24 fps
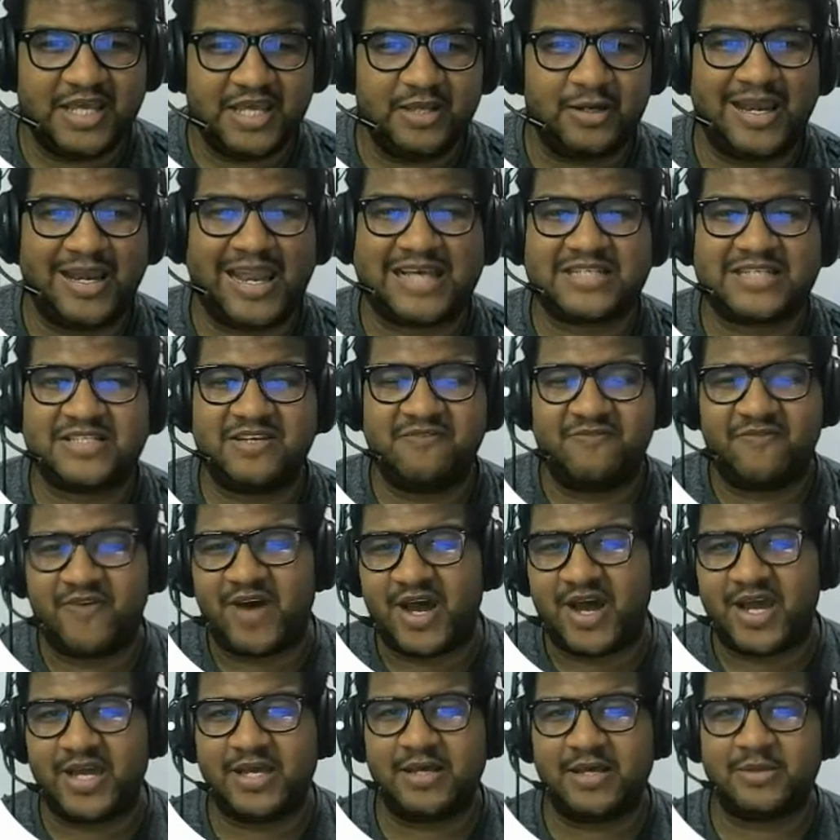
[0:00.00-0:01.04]

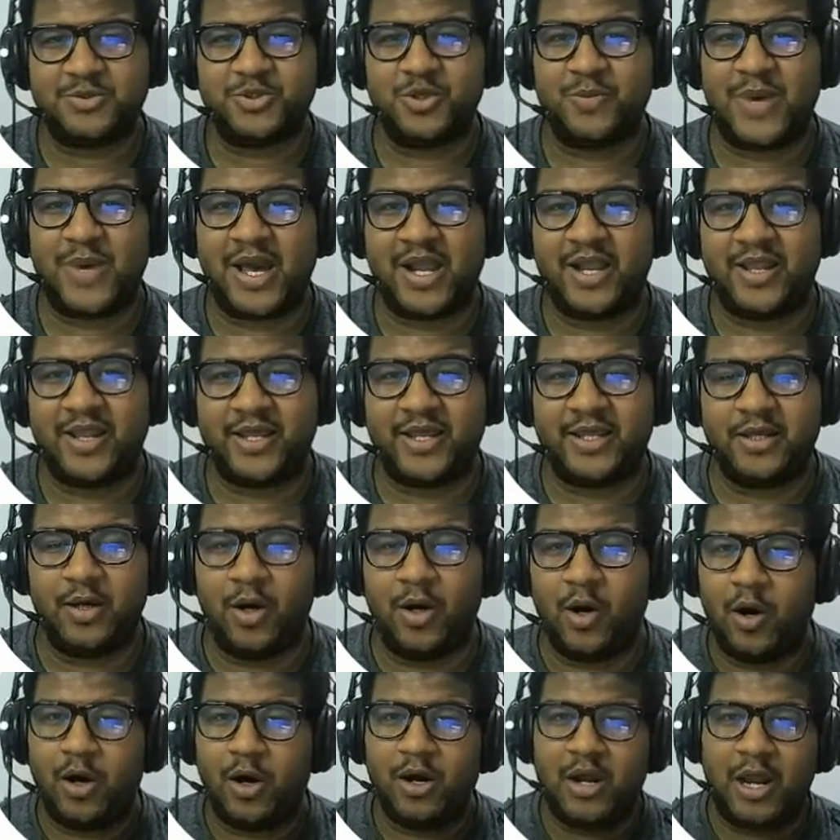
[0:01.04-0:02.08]
classify automatically
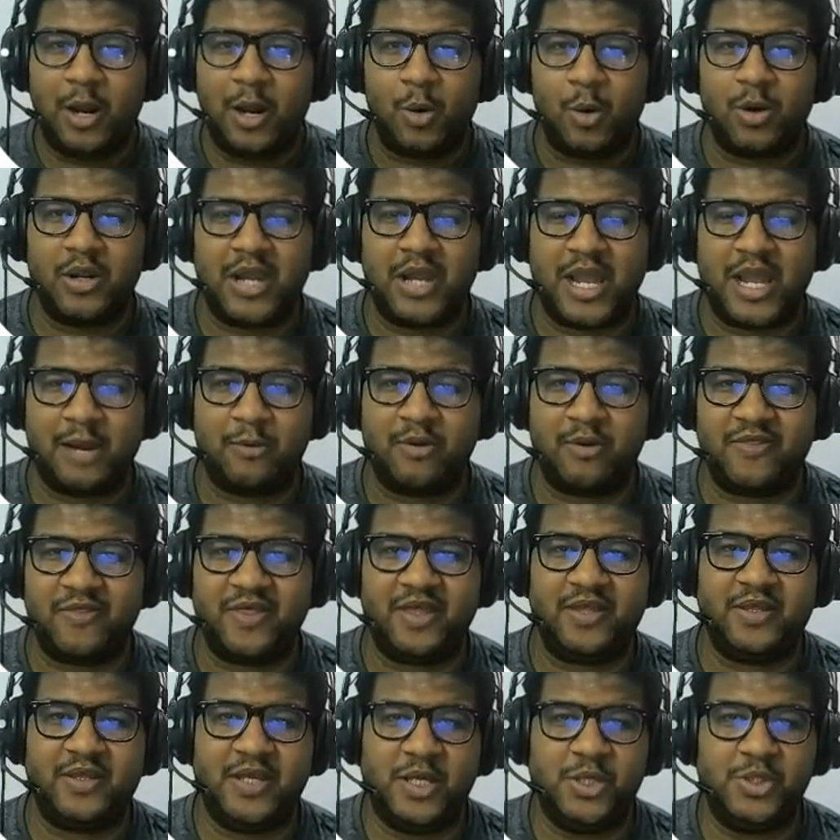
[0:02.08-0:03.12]

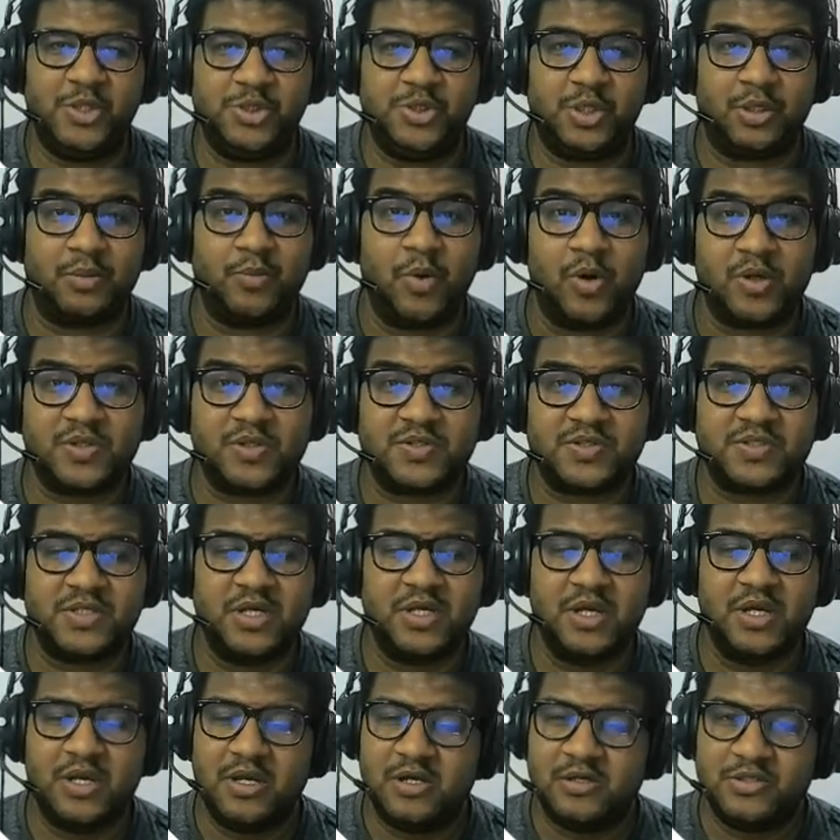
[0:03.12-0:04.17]
everything in your books.
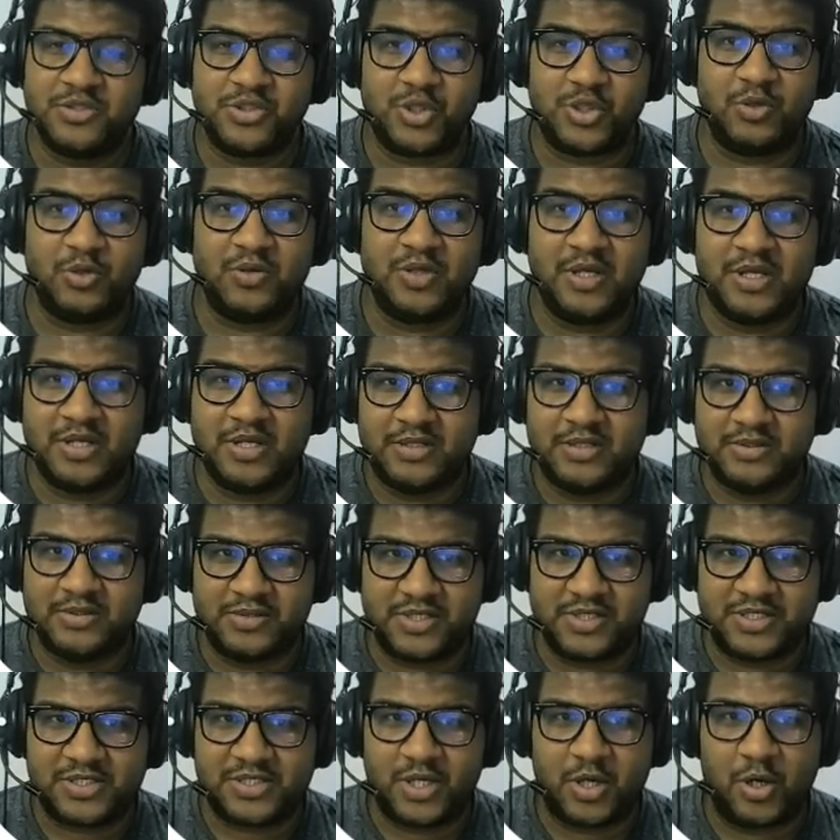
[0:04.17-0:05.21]
So
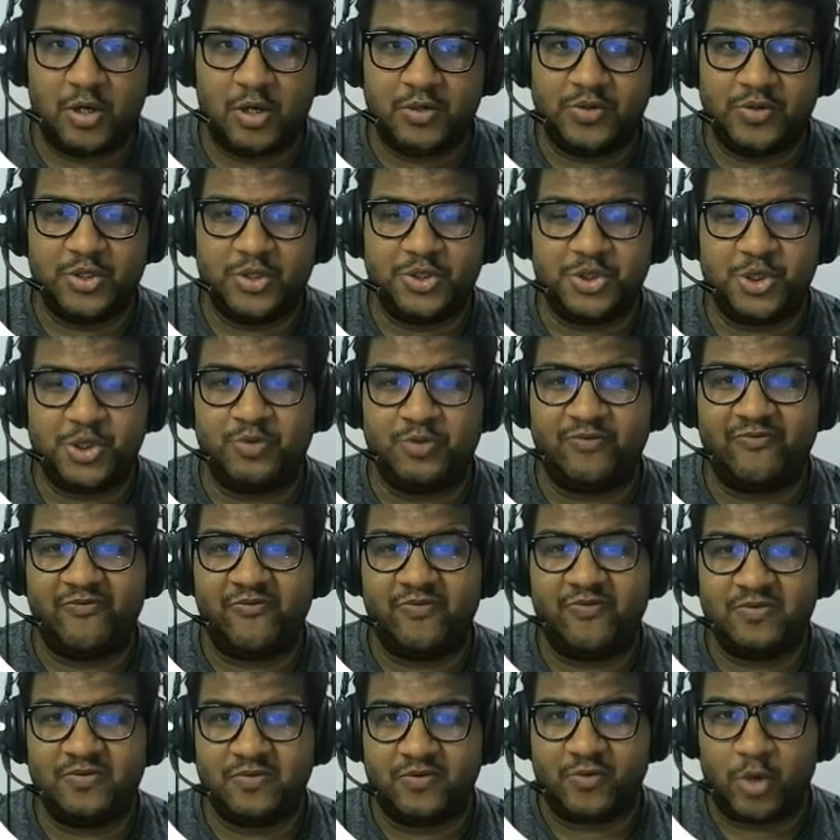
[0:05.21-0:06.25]
this order to
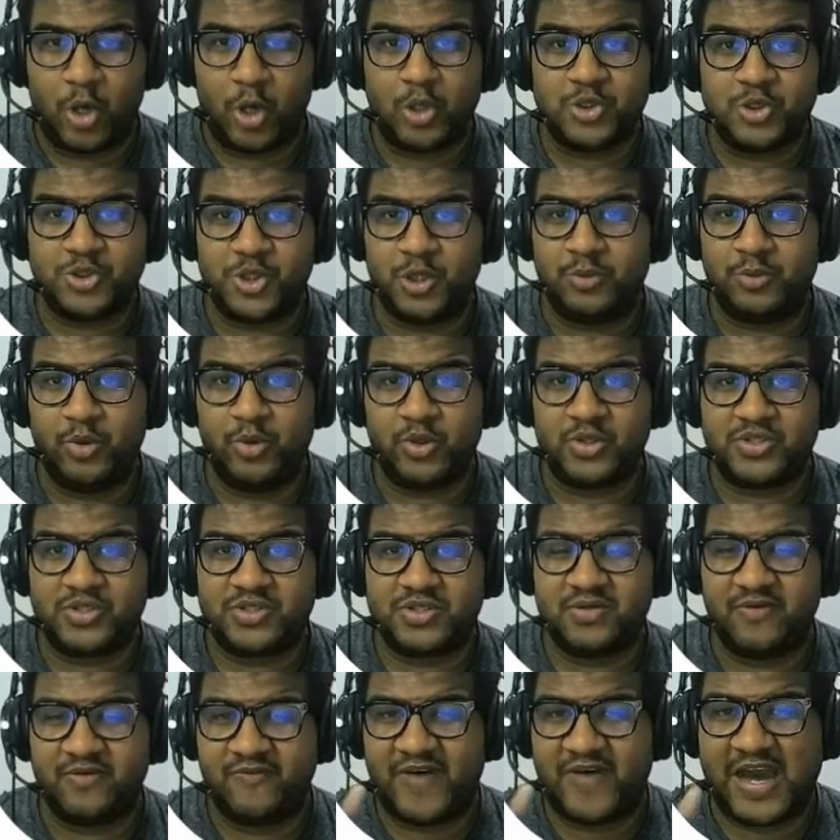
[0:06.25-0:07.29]
close your books
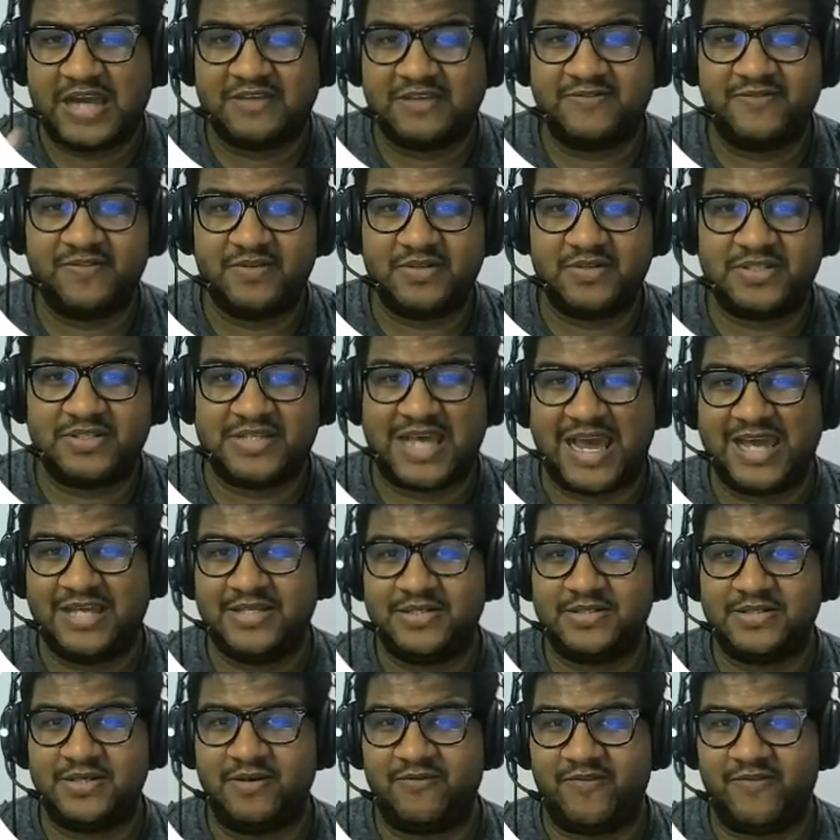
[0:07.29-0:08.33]
5
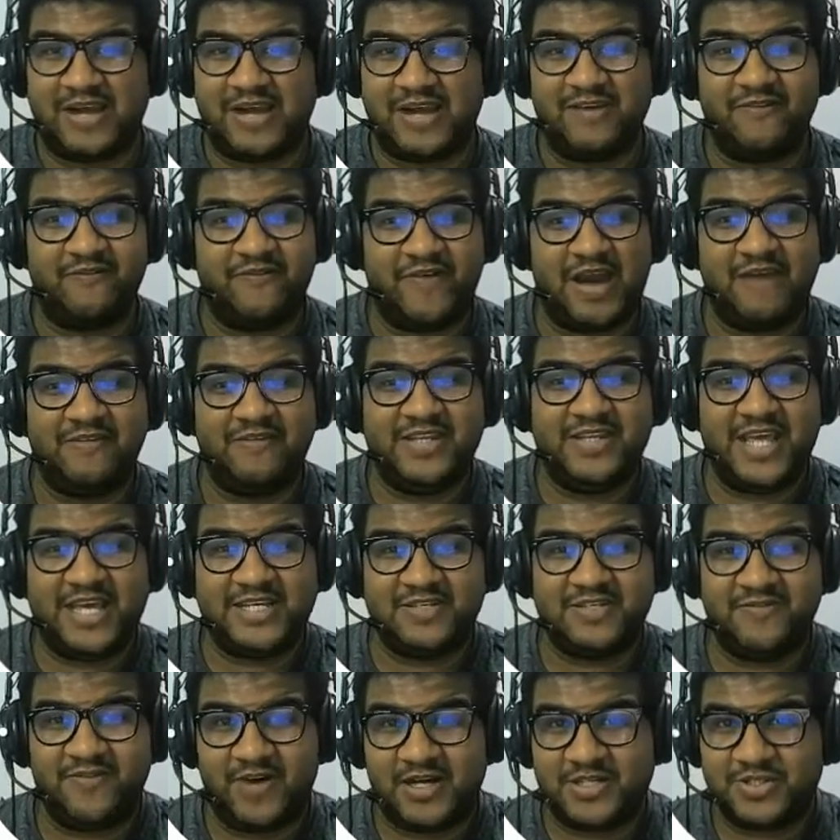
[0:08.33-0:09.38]
days
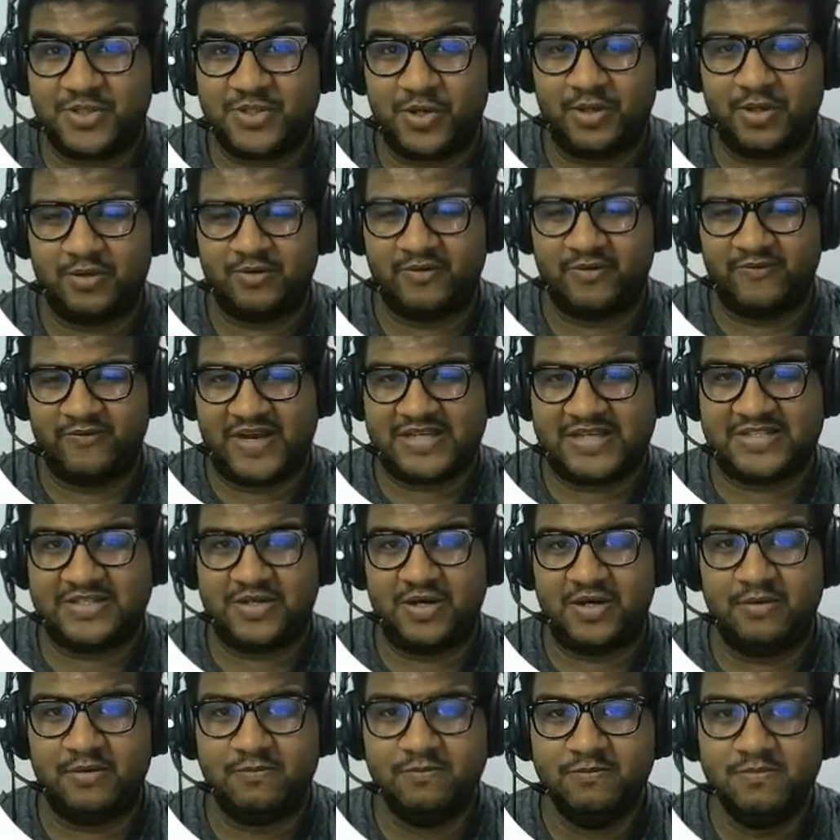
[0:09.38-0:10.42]

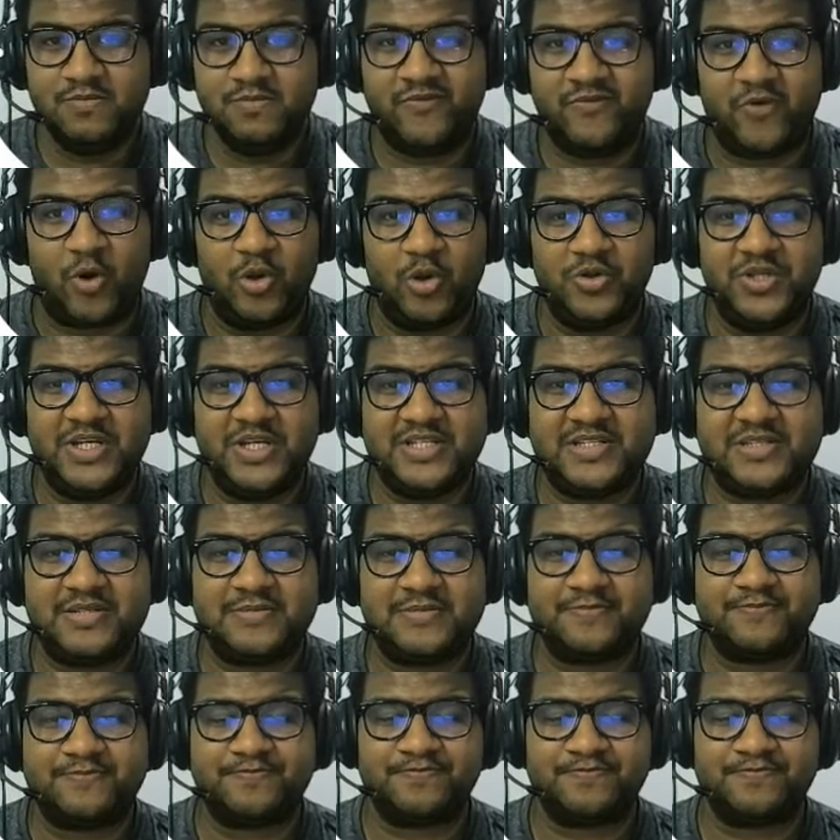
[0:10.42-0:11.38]
faster for all this.